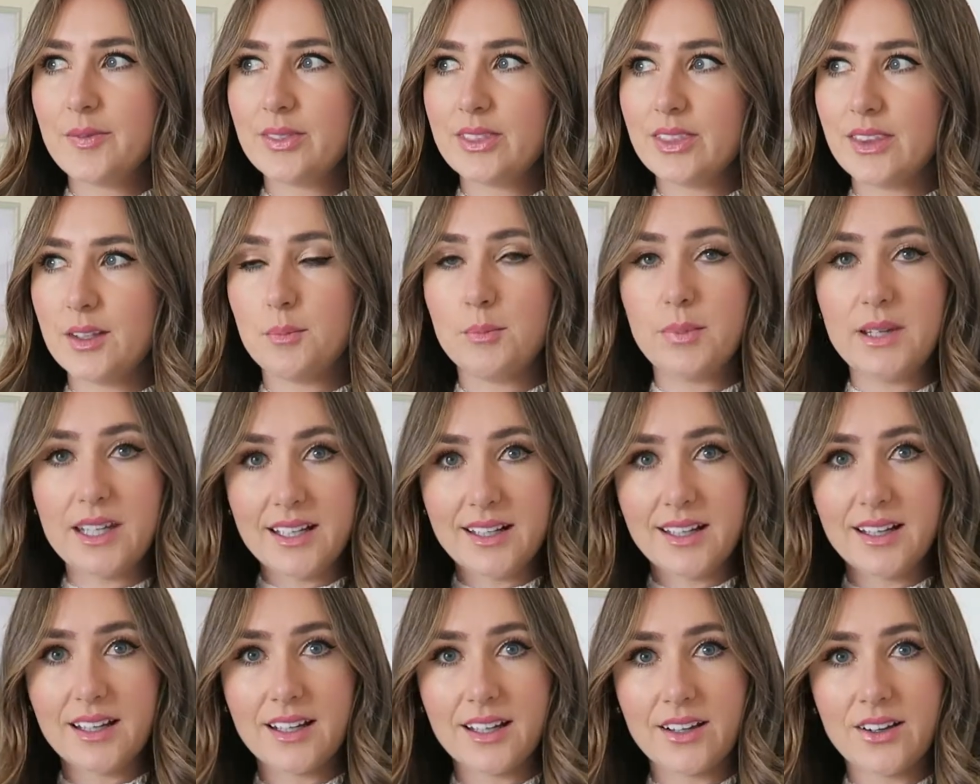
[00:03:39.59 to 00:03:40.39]
the
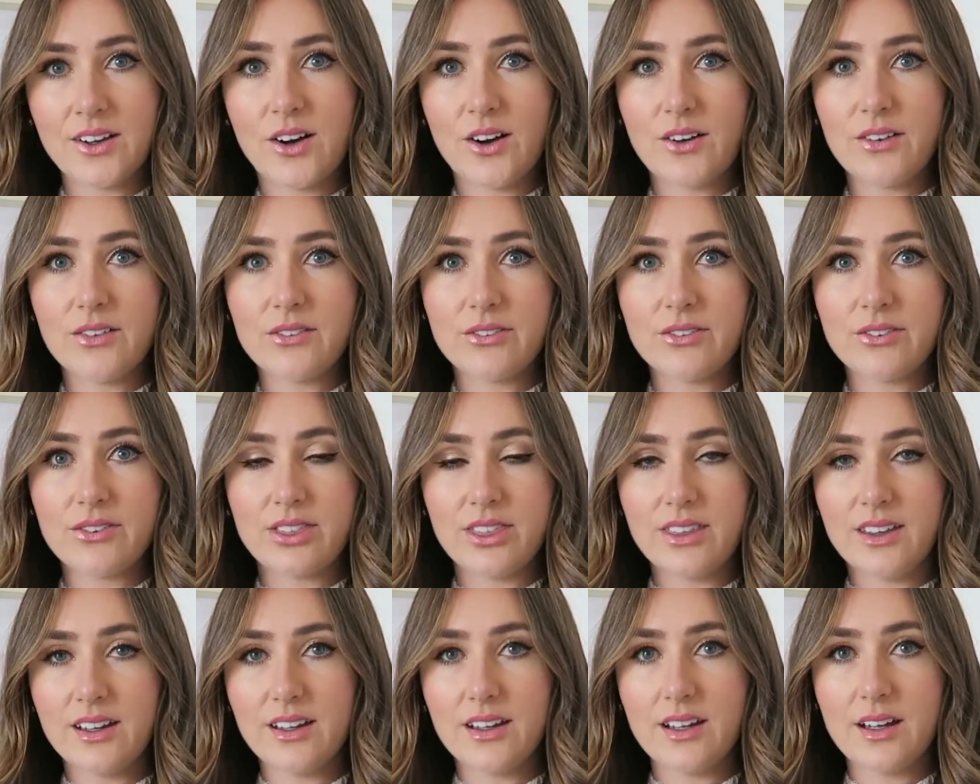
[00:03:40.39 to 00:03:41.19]
beading of
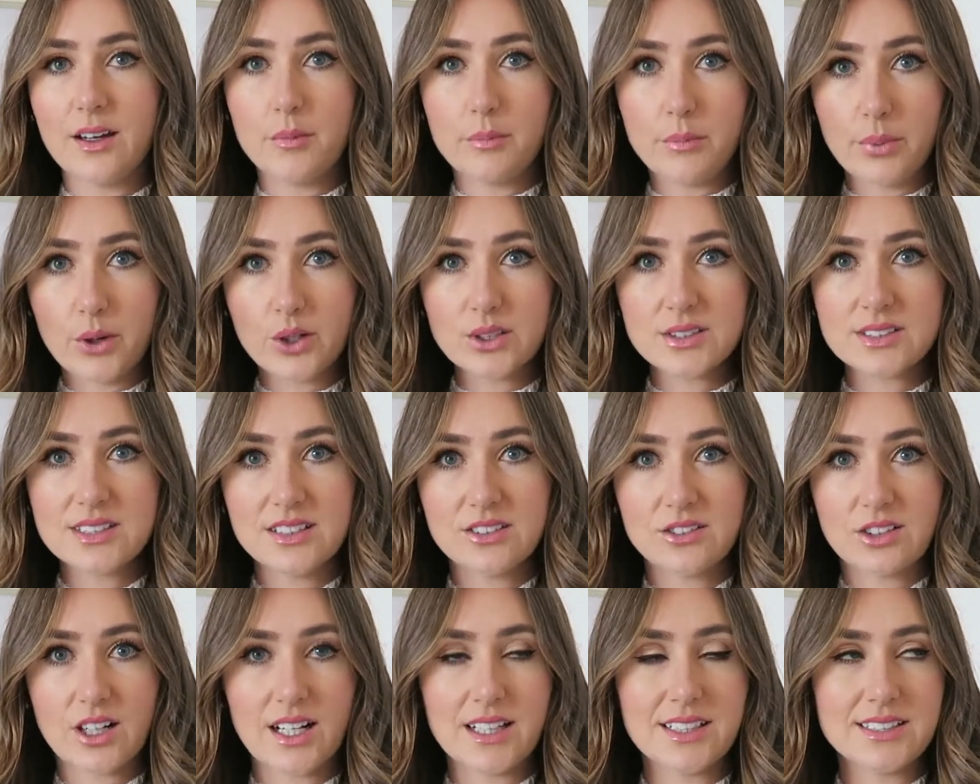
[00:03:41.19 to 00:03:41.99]
the Bela
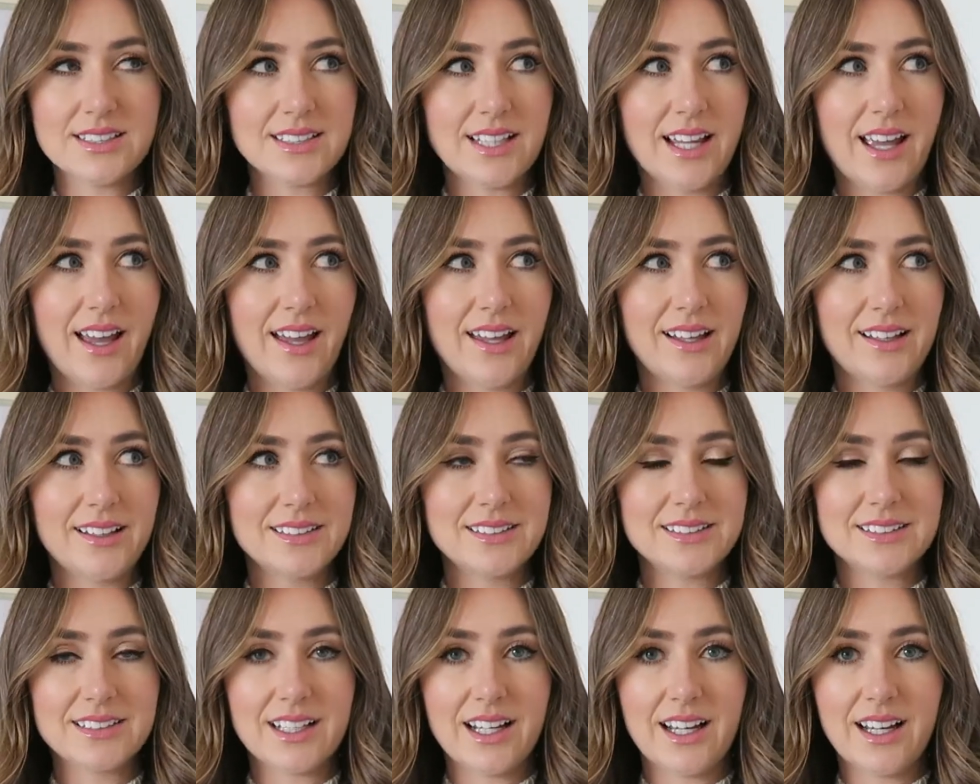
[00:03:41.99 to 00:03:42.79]
dress
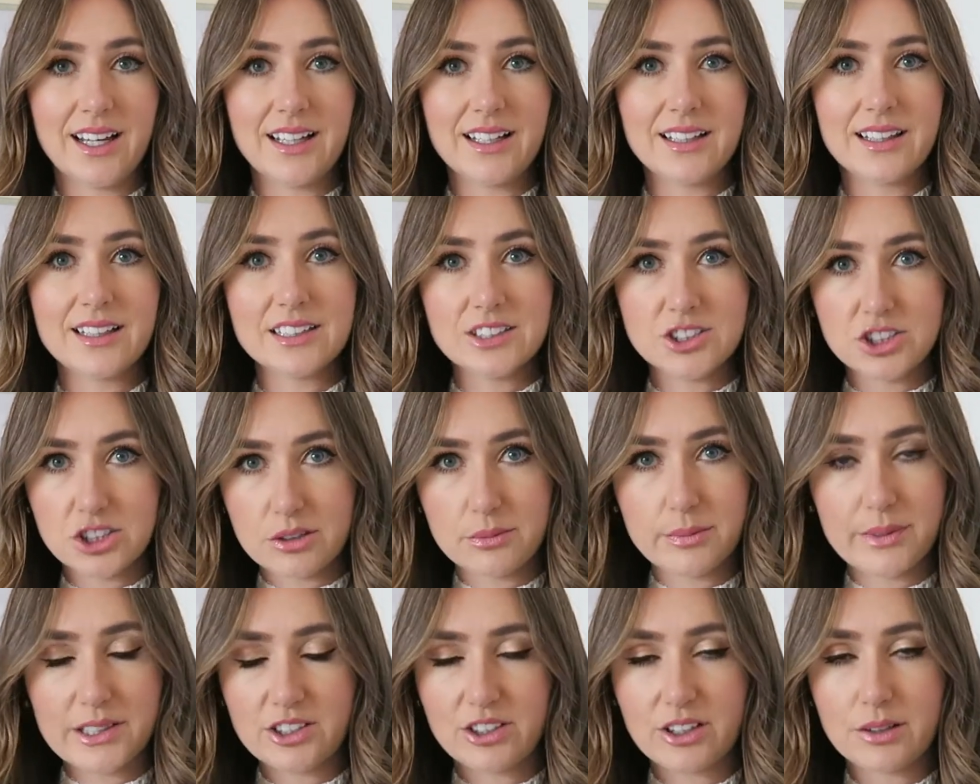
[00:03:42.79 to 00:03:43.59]
and the
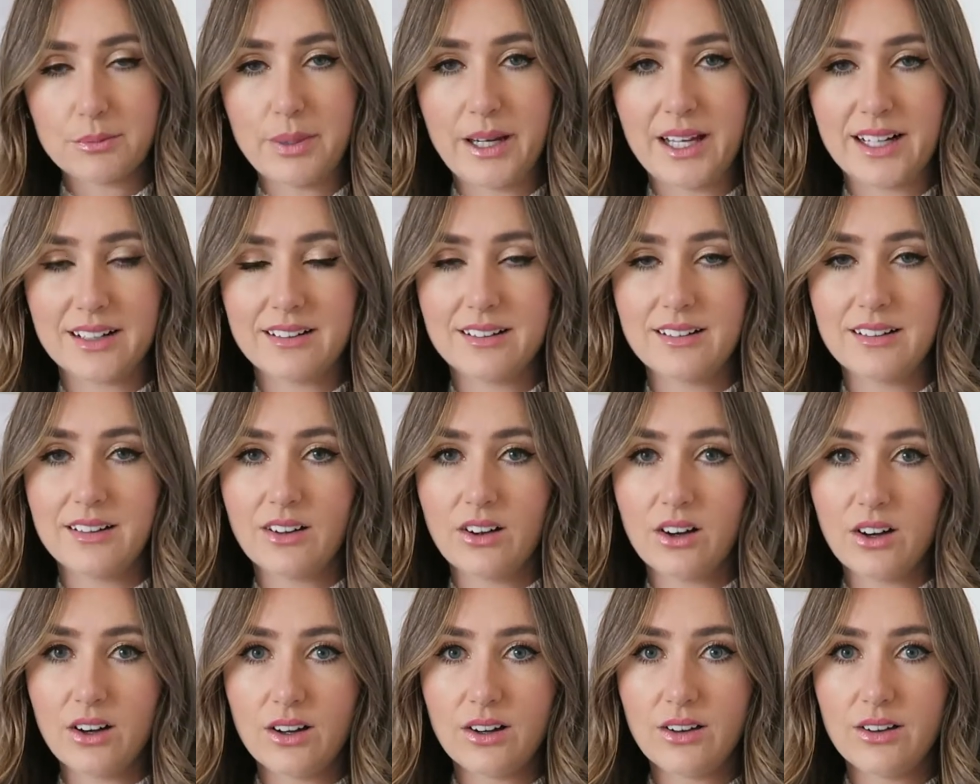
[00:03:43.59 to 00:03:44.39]
geometric pattern
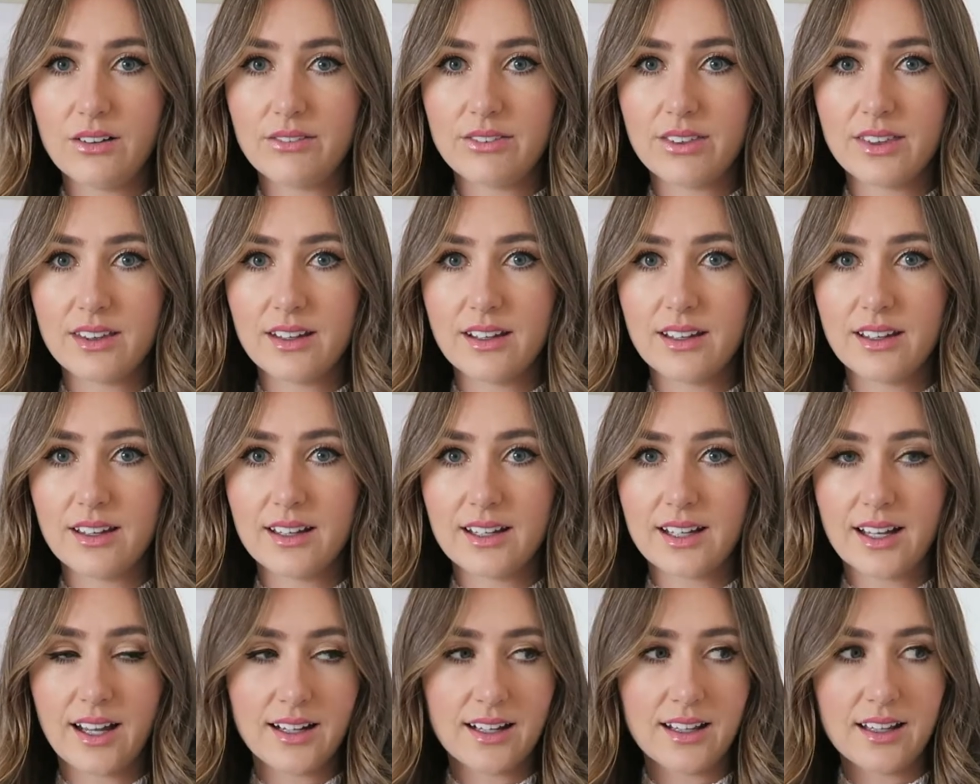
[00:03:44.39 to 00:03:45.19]
of
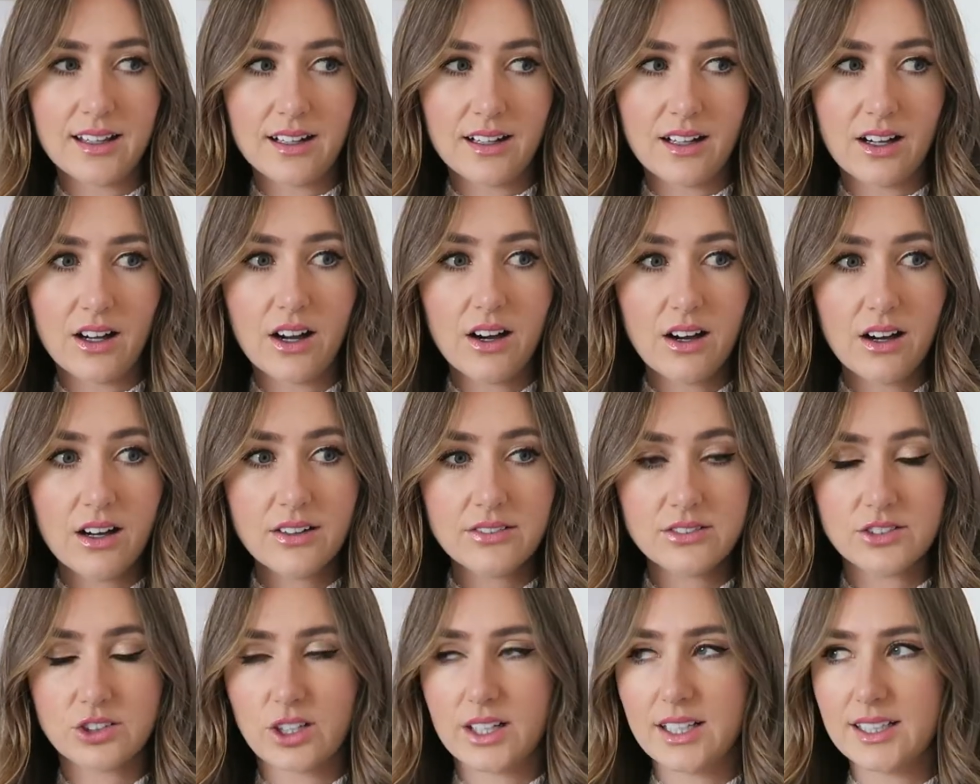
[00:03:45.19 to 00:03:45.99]
the
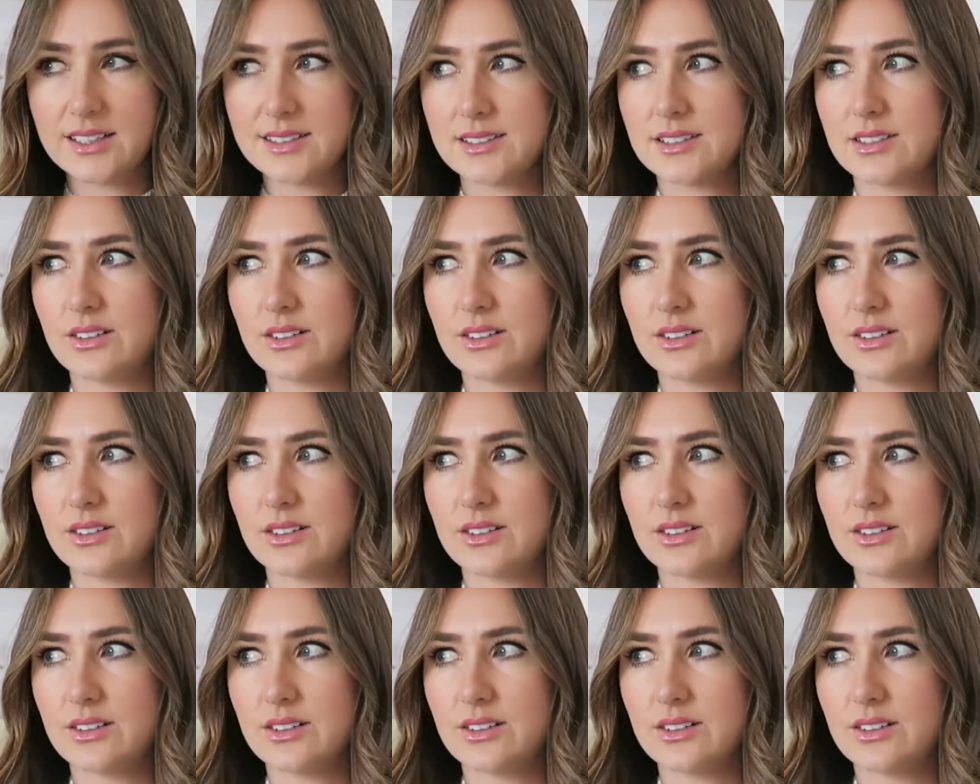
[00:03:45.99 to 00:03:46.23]
Bela dress.